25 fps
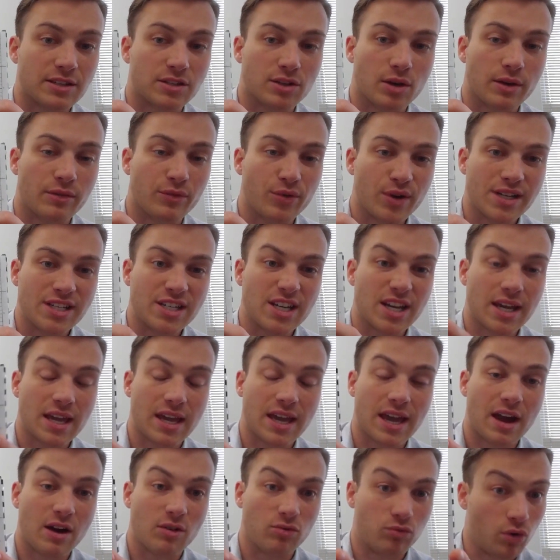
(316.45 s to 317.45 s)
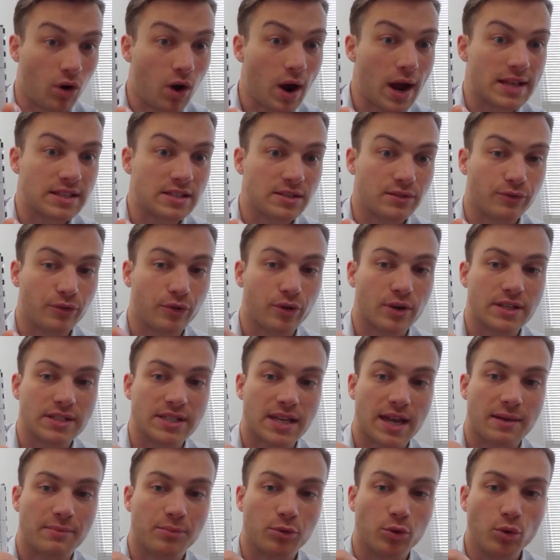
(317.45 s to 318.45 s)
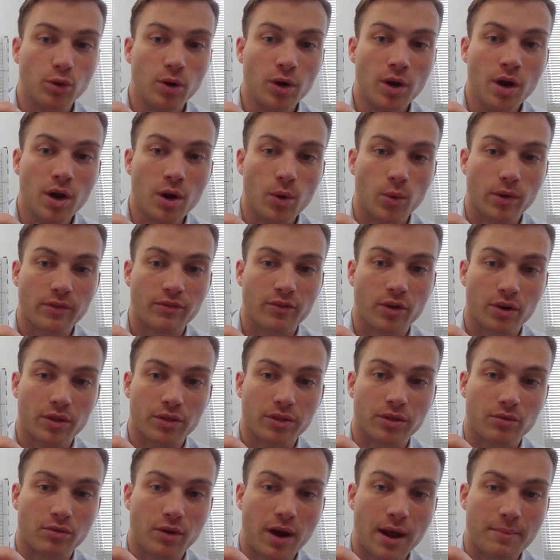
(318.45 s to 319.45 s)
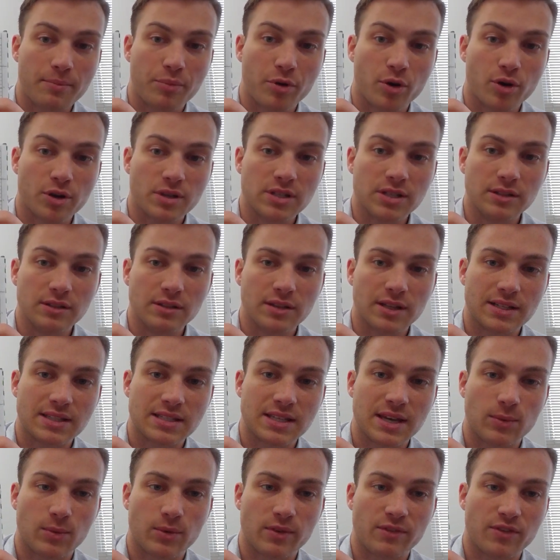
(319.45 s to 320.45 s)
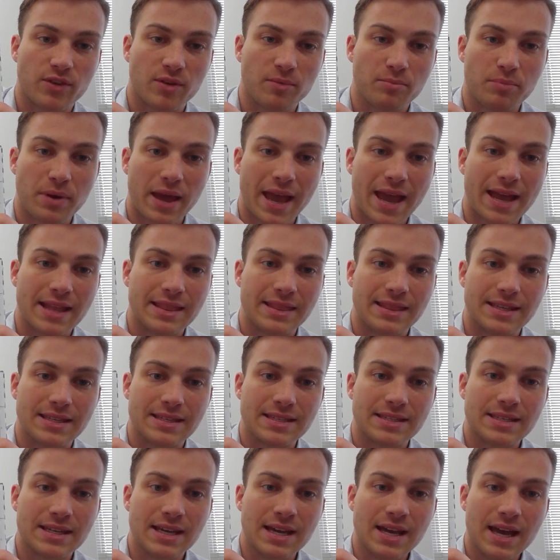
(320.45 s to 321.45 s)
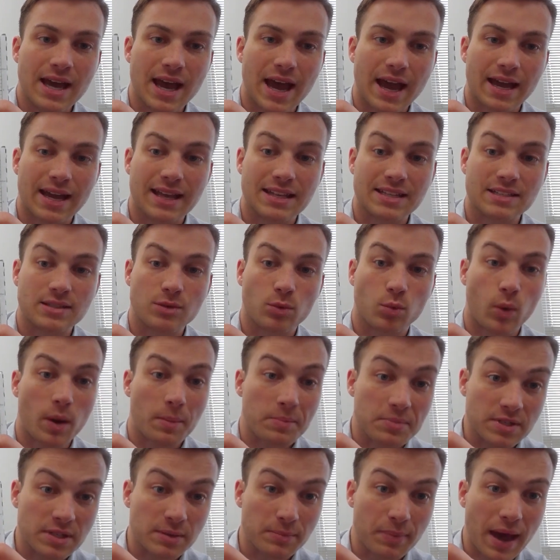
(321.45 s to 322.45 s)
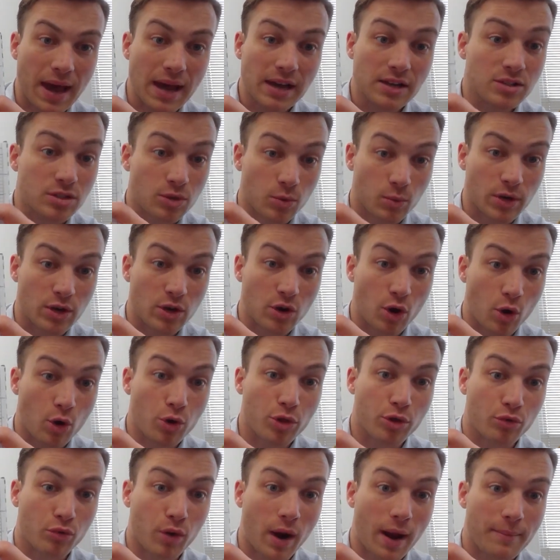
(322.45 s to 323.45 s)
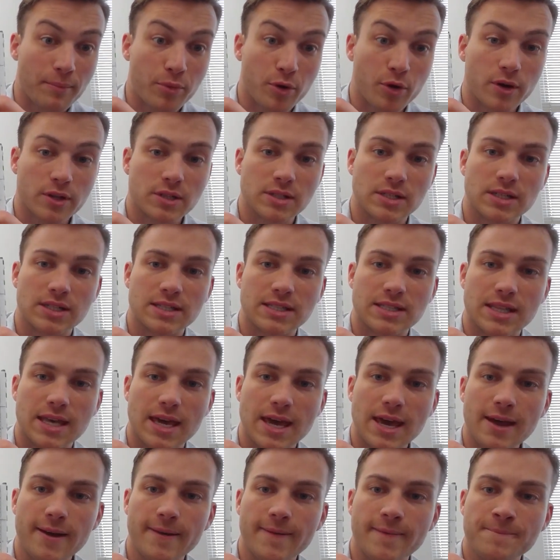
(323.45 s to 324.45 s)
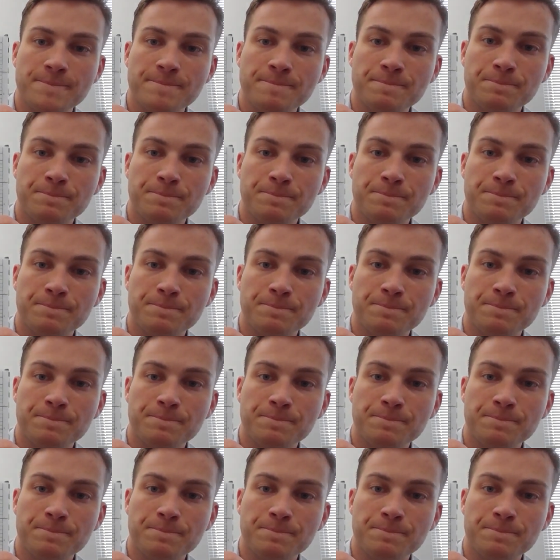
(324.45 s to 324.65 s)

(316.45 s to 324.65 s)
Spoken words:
So if we're checking our rights, for example, we've got the right person. Let's say we've compared this against the Webster Pack, so we know the right person is there.